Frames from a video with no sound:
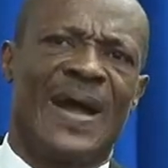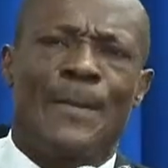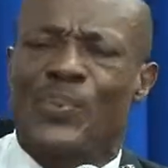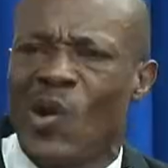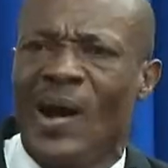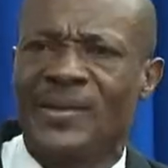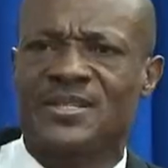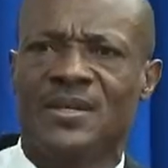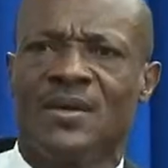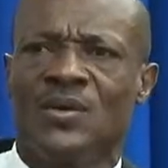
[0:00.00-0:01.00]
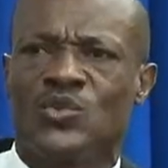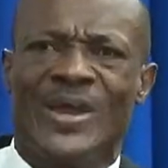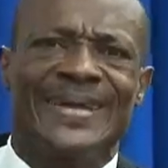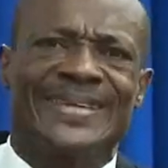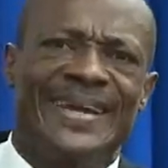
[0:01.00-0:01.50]
brought to the
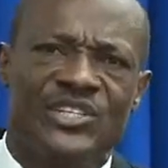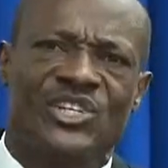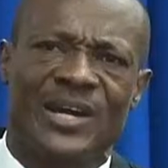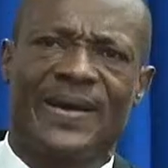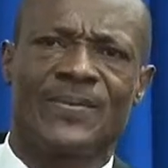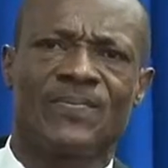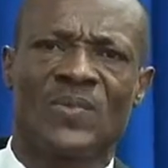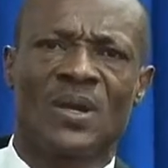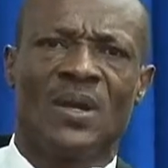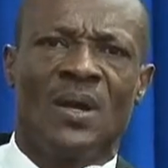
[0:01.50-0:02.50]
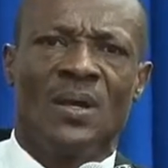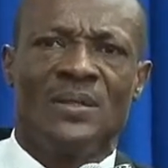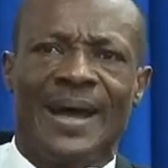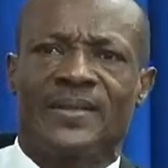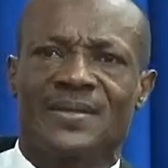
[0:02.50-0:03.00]
attention
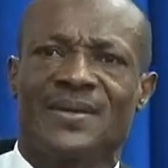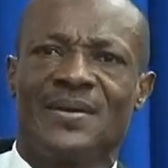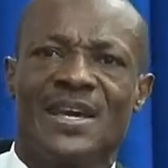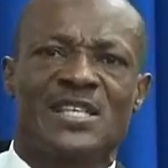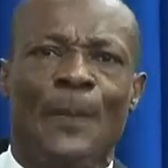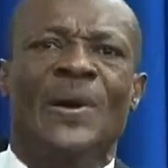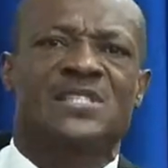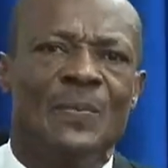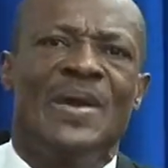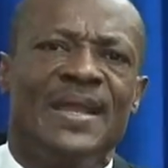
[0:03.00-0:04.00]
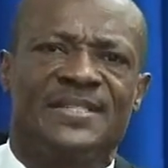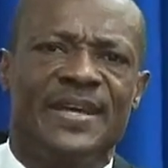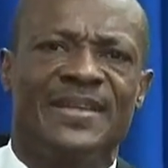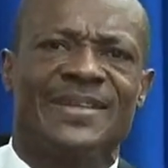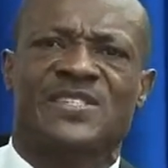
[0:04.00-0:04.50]
that there's a possibility
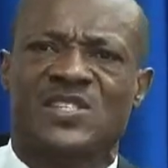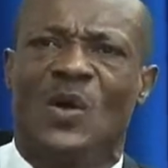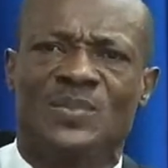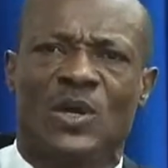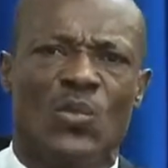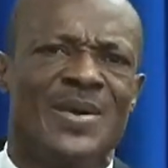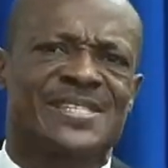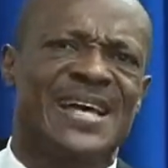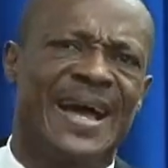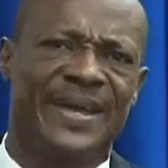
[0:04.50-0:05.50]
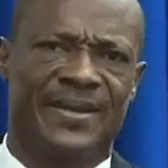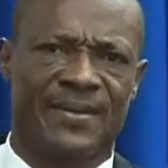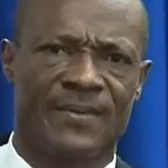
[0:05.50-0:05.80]
that something will be signed.